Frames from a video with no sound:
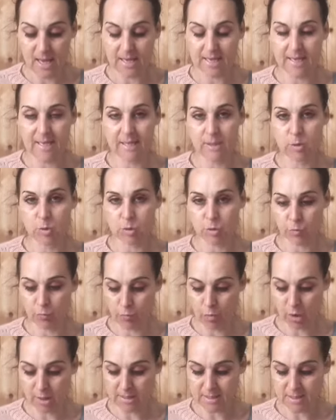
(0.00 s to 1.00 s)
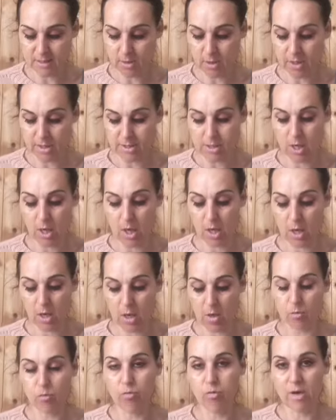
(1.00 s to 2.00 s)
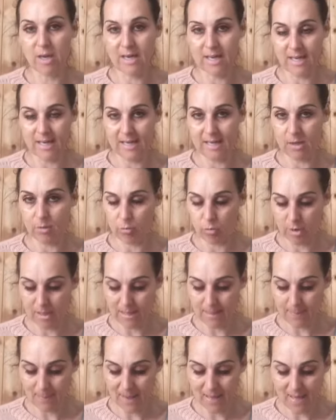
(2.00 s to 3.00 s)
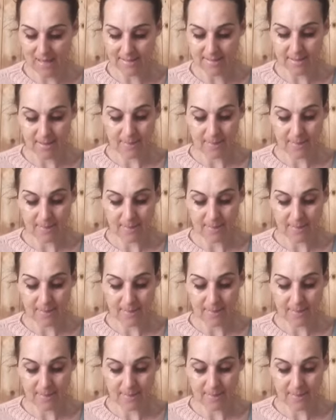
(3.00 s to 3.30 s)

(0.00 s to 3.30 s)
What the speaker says: Niggles on right side, really, really bad.